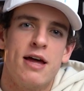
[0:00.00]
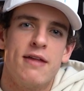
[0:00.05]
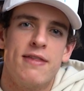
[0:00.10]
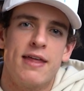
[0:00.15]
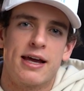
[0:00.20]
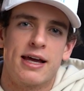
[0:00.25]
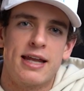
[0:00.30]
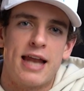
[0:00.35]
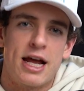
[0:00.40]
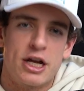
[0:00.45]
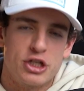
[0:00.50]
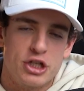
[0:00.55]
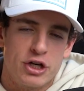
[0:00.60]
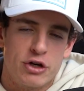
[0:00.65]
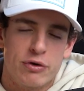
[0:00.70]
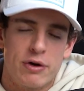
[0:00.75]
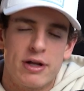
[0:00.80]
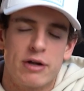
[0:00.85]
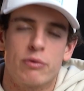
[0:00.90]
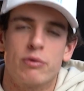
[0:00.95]
that can actually
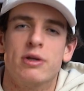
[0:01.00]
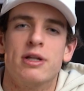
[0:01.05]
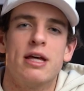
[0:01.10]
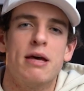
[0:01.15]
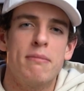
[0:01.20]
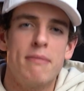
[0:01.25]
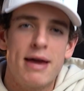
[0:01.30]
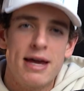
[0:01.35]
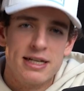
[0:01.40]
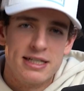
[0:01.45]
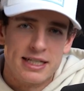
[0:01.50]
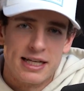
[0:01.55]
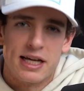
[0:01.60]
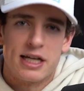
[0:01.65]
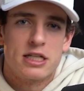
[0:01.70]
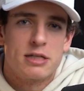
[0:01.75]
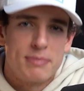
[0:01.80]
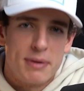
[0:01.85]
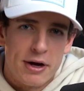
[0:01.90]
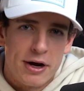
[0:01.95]
create a really amazing
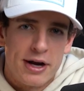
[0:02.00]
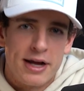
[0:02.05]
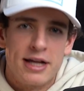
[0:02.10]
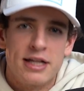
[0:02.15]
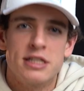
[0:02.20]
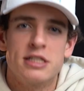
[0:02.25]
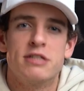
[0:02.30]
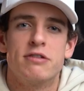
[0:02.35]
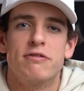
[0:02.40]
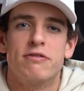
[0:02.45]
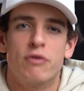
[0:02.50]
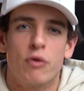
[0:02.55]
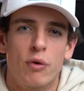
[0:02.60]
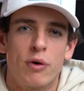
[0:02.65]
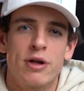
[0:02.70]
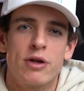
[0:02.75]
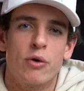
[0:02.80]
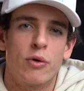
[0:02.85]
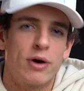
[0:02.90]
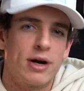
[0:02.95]
experience for
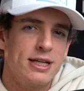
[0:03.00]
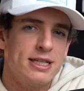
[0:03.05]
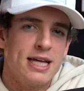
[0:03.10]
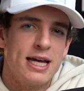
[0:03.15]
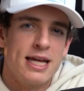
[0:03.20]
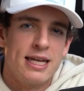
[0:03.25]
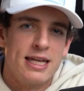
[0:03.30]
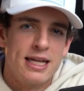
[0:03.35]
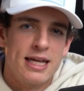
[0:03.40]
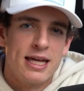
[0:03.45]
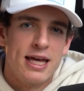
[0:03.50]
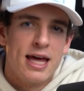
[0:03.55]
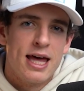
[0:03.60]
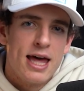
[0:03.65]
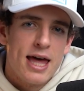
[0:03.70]
your attendee.